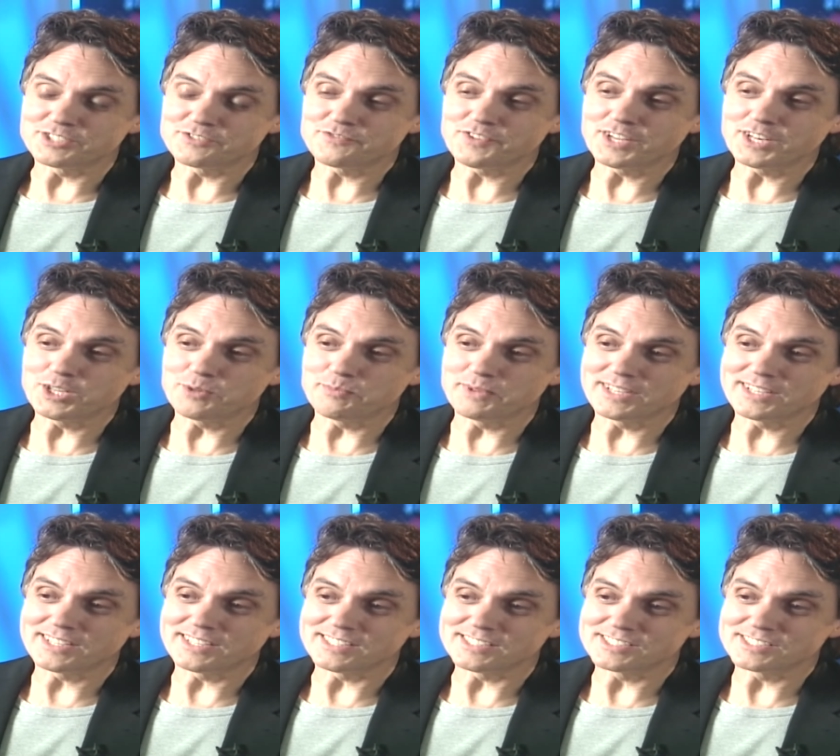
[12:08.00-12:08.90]
funny
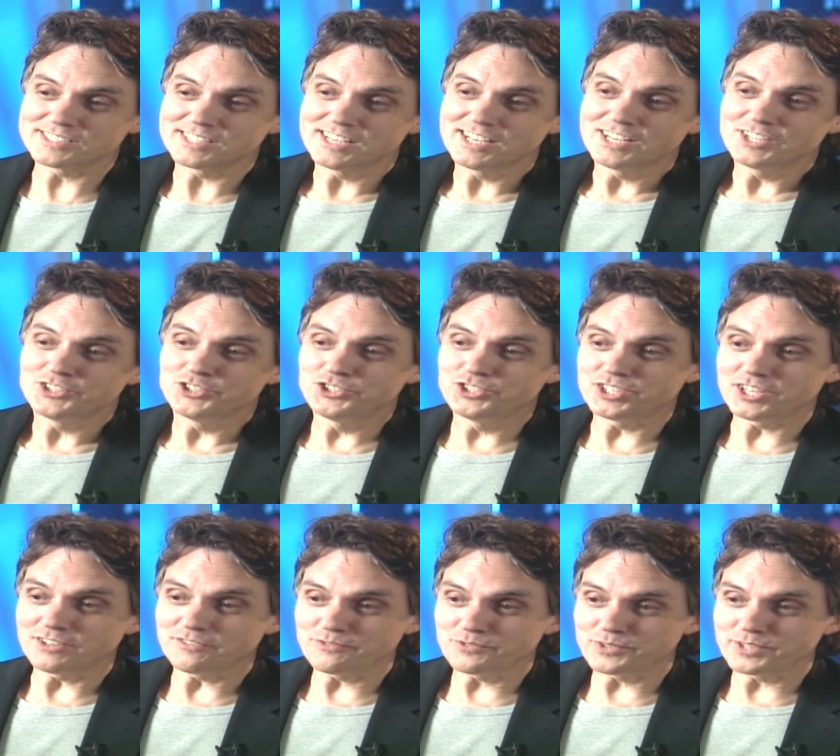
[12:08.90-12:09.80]
because
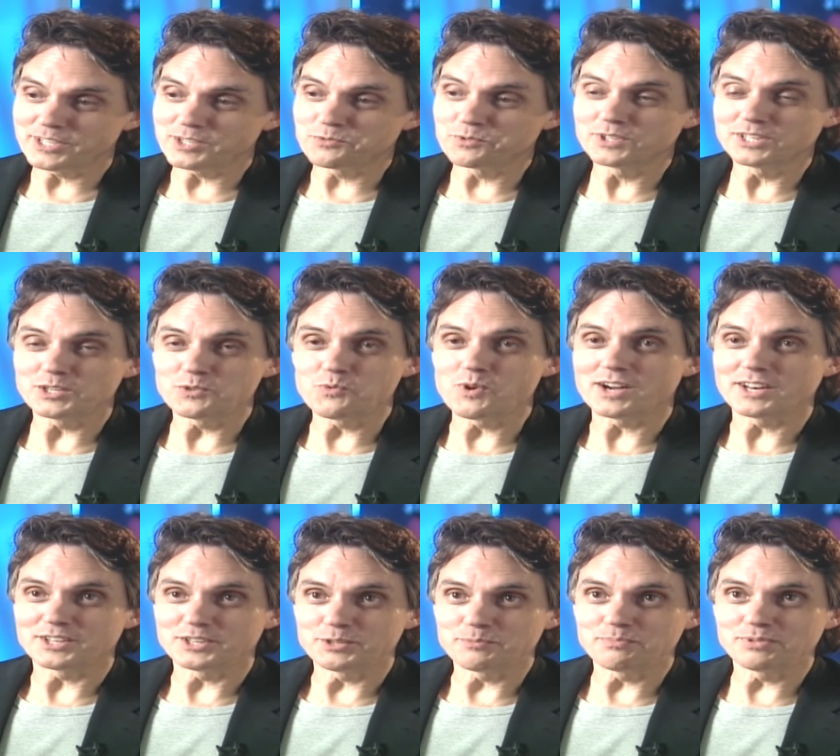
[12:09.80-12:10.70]
Geoffrey really
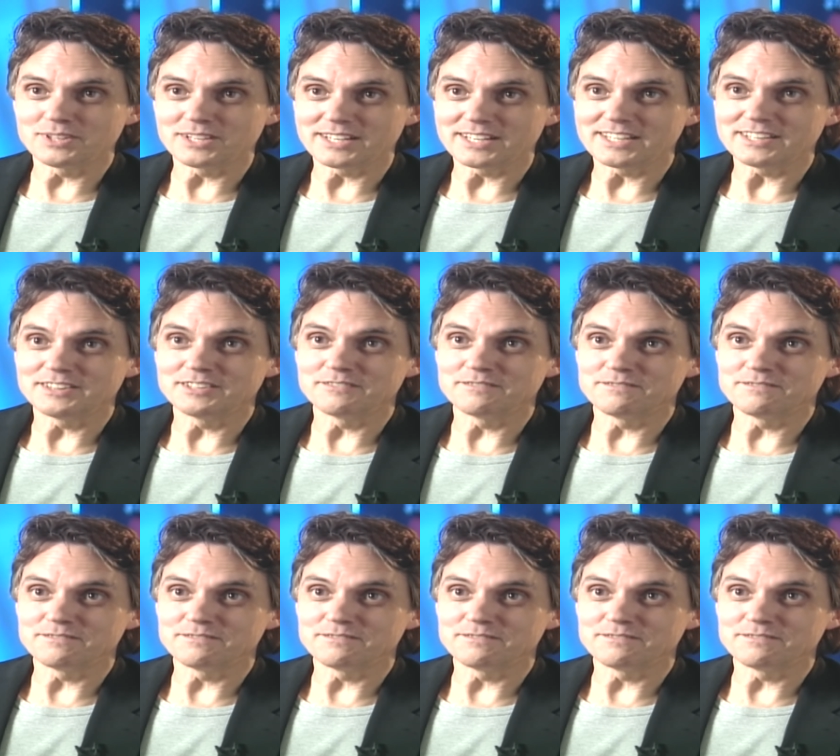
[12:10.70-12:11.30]
wanted to play the,